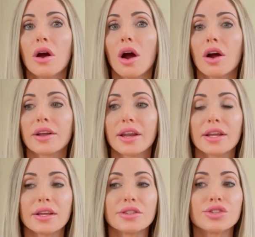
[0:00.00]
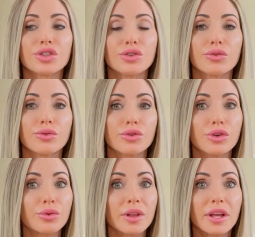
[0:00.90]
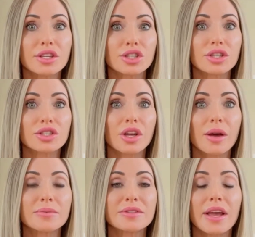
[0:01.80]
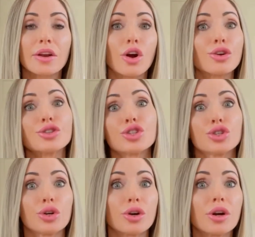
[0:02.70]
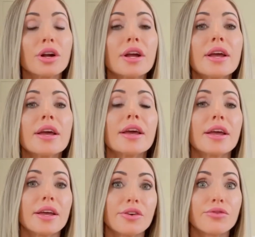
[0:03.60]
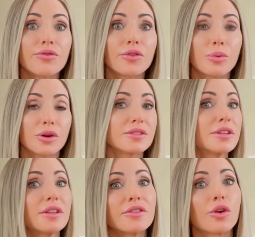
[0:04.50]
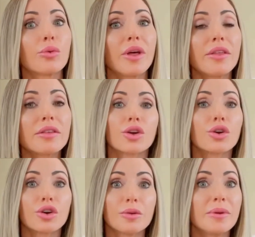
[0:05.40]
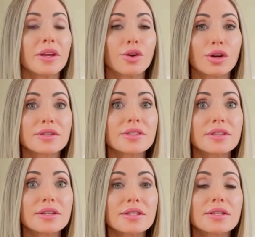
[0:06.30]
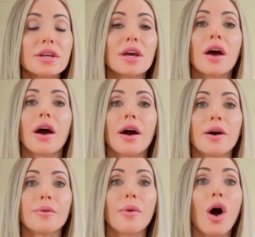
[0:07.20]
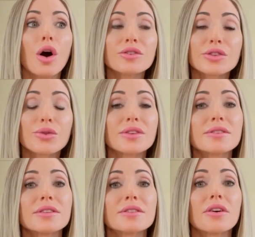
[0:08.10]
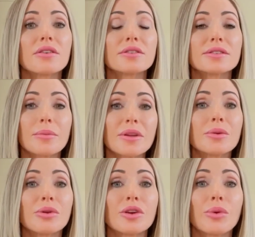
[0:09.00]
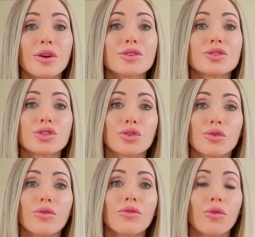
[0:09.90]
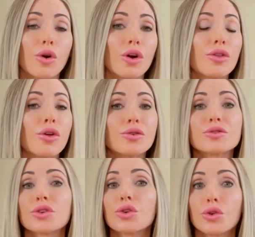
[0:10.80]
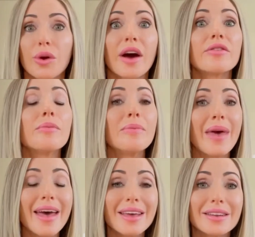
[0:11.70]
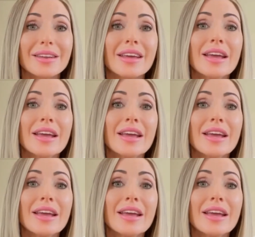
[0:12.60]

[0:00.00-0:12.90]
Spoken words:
are getting into new relationships and aren't sure if the person that they're with could be a narcissist. Also, this is something to bring awareness to for those who have been